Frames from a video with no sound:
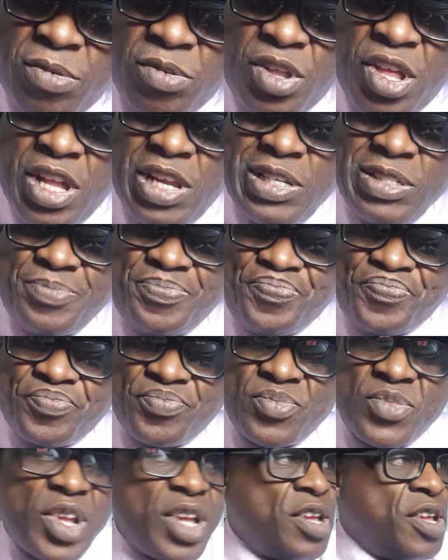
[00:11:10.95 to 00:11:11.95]
yeah.
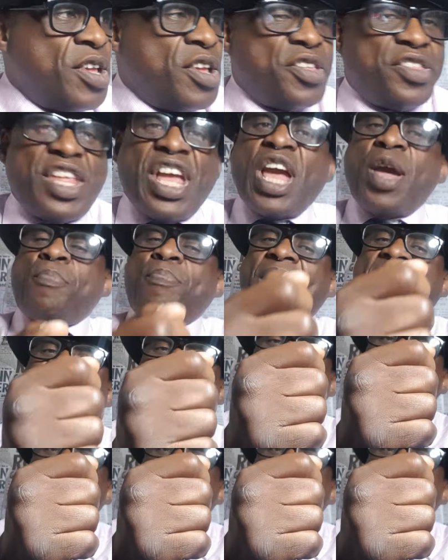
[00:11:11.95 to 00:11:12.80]
Their back